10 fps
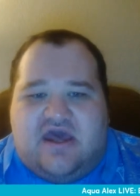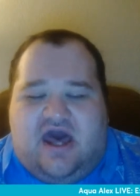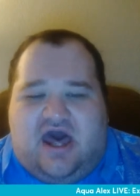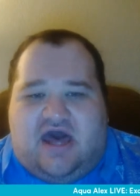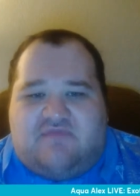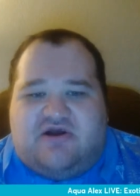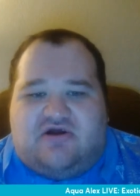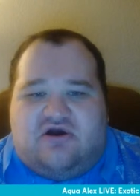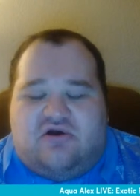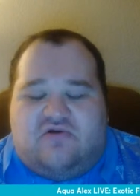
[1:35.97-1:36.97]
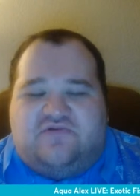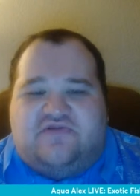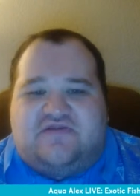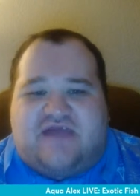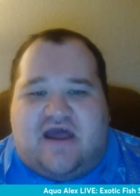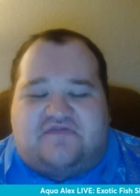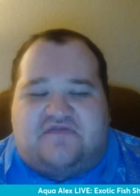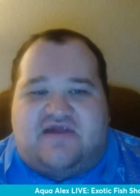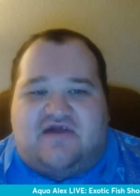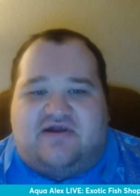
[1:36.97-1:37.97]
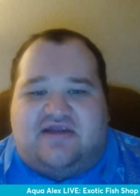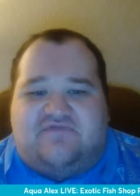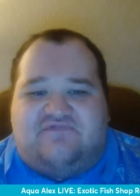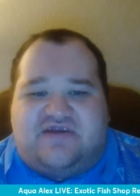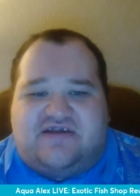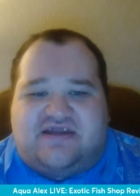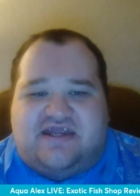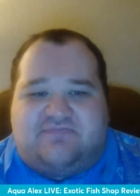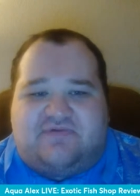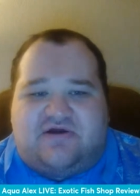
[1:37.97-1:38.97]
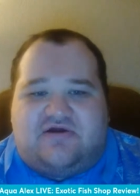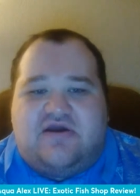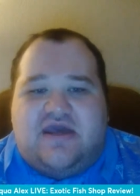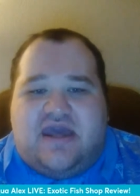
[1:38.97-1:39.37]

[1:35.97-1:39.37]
I'm your host, South American fish keeper